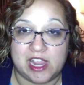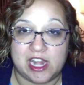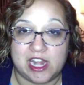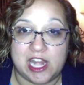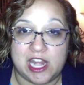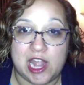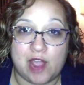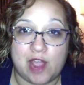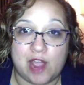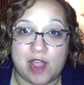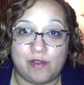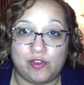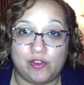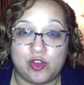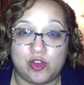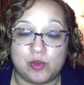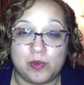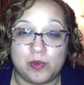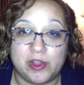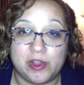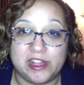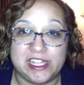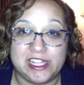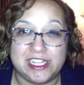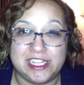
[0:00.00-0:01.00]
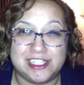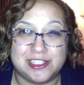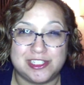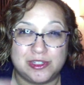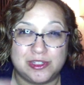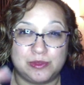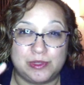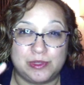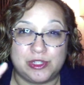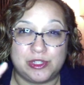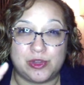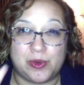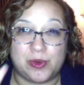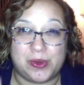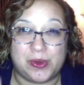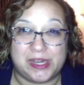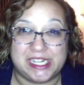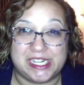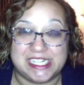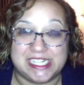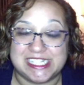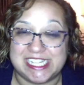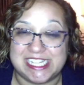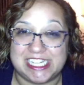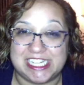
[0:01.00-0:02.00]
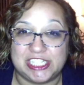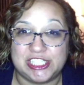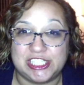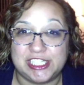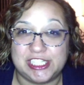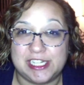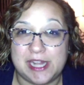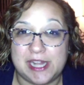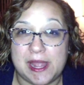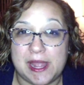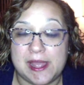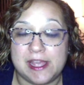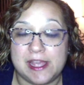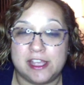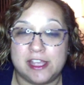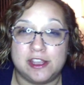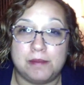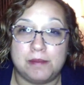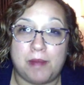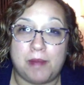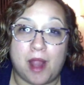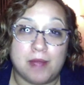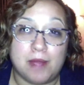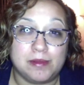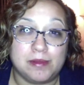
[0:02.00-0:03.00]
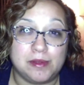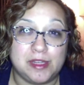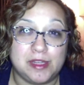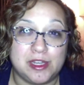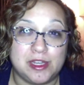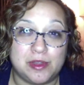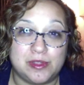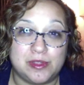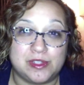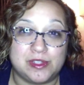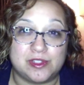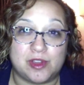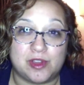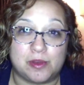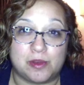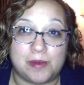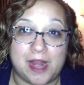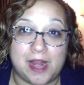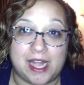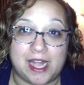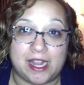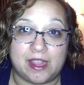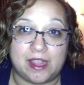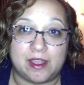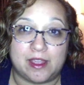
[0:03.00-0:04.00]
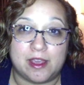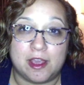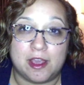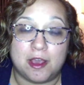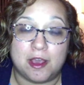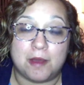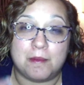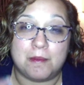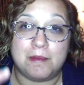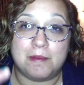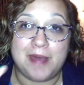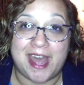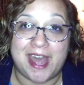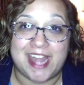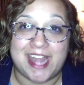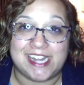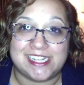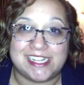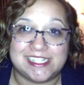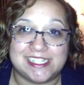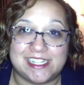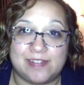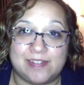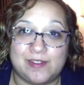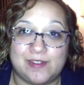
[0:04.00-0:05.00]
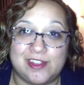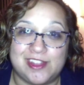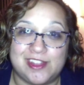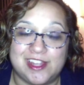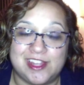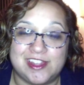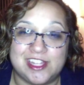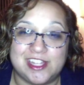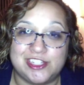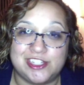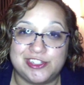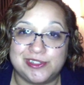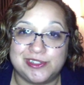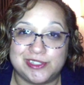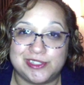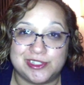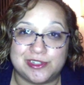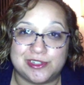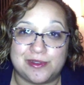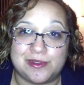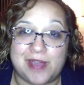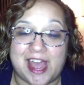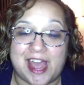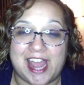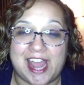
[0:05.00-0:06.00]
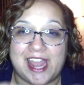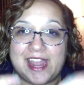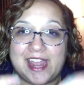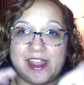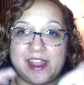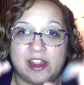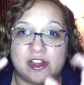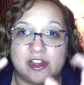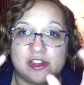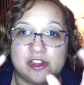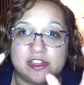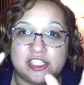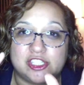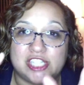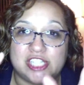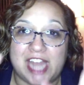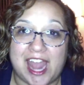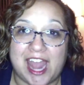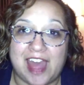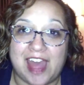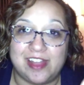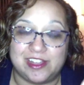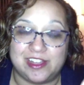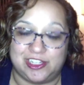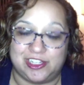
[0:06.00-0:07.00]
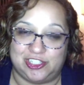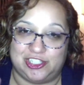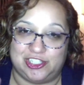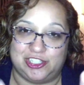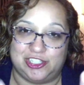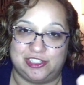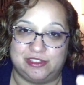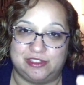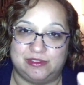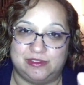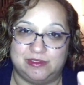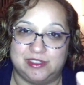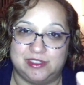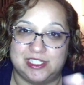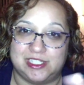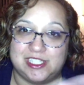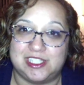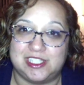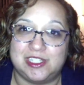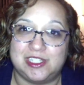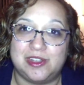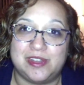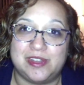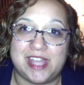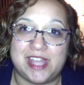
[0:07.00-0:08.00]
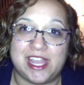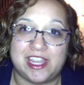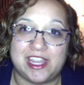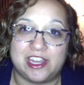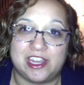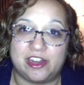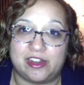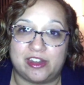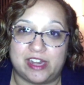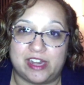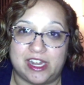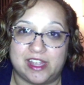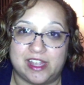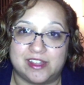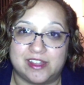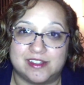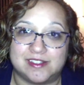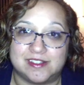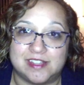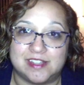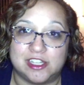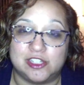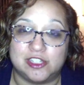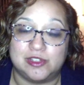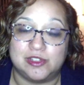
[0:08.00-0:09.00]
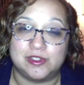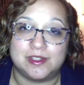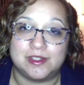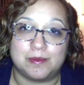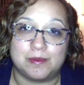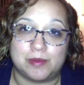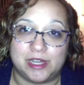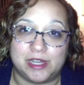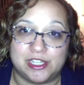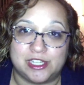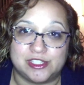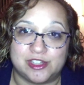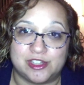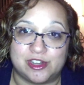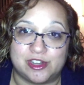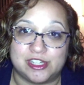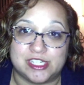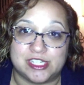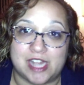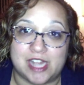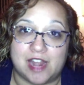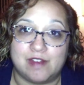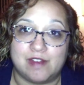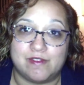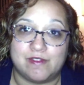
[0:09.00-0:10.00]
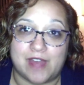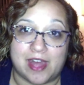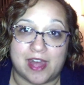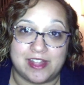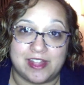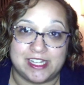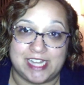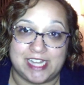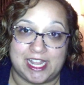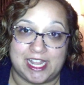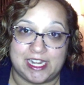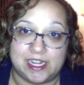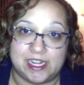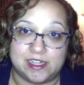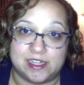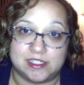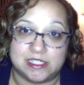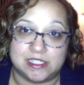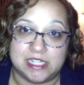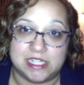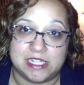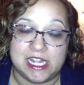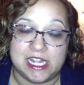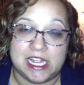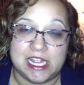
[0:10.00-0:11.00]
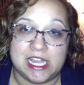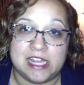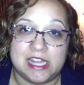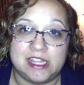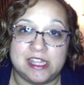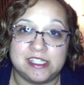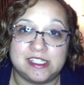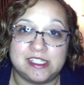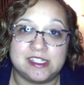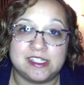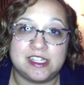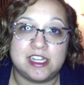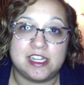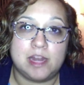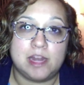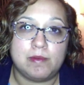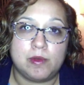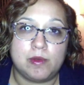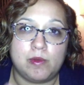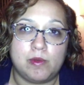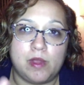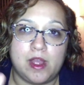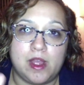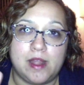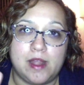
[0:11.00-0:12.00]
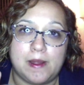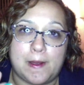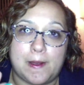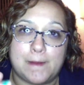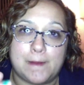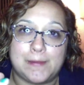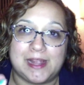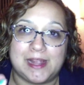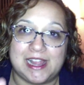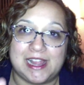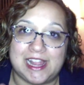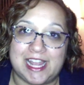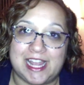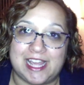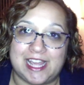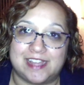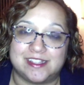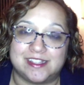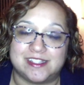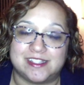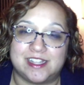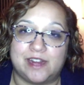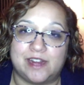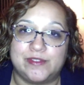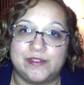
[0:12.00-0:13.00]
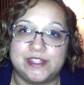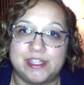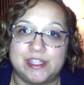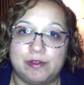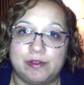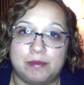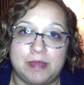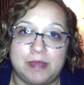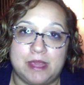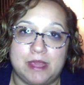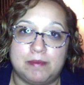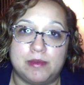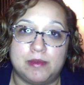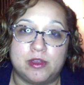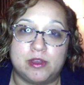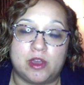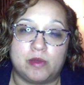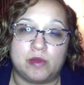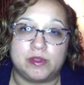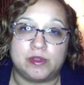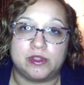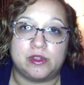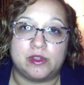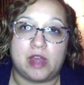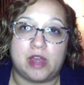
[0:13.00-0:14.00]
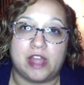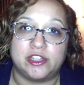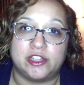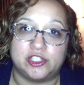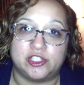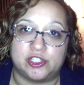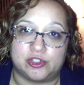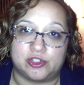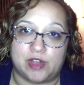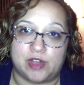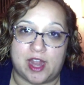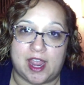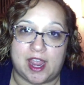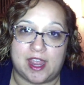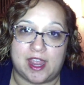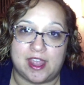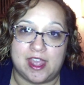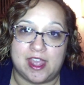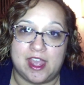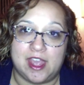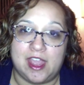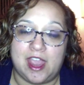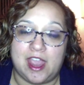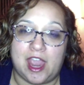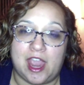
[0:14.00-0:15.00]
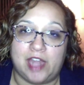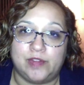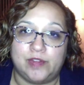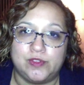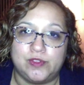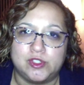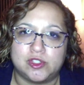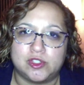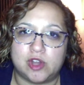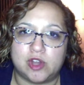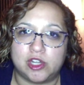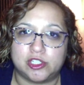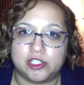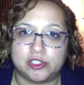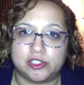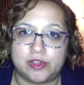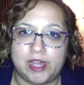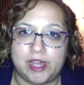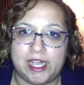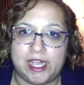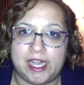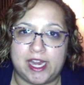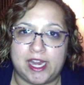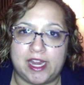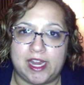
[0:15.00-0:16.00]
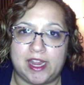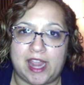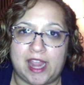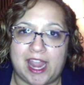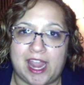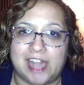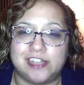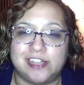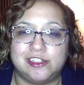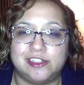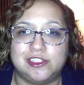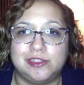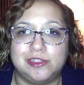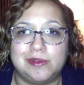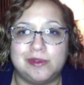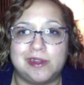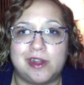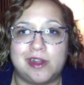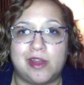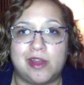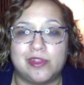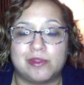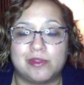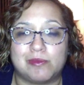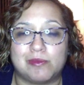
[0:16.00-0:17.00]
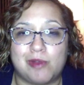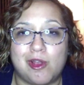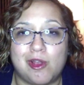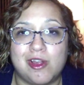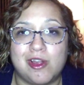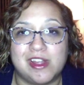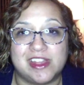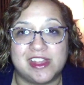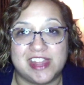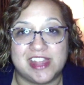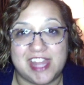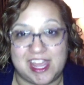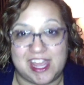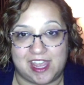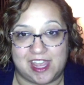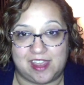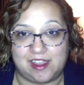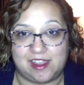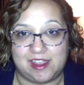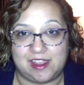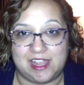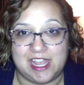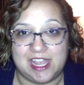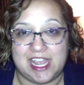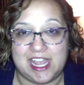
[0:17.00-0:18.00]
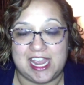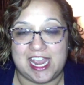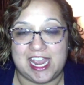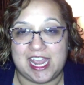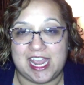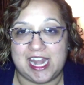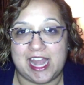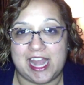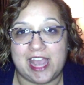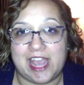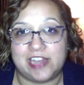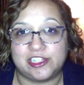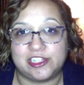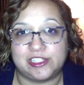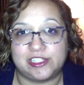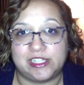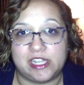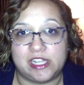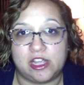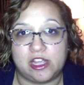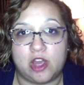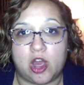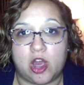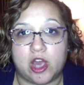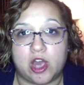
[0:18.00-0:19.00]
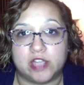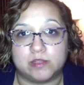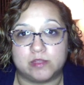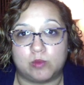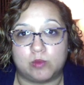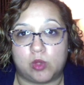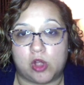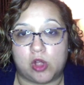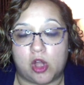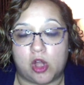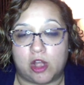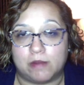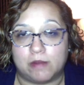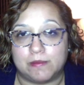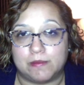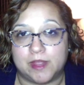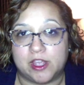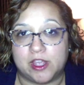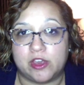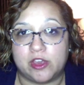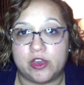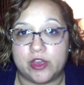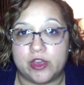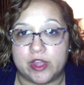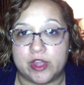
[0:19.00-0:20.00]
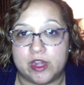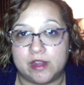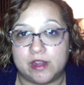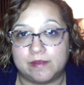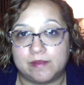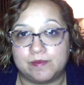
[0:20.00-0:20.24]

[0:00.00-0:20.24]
Now, if you're really in tune with your organization, you probably know this already. But if you think that you do, I challenge you to still get curious, do some research, and validate it. This is the number one place that I've seen where people go astray. And if you start training and you do it on the wrong thing, it actually can cause more harm than good.